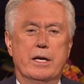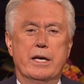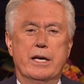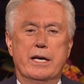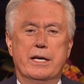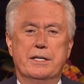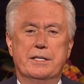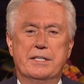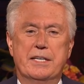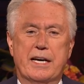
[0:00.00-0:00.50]

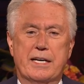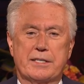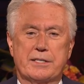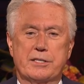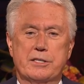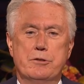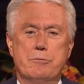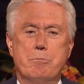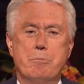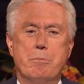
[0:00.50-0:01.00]
It
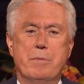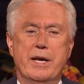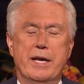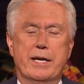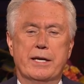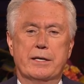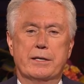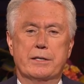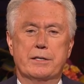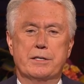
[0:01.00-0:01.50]
doesn't
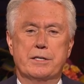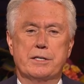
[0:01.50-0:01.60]
make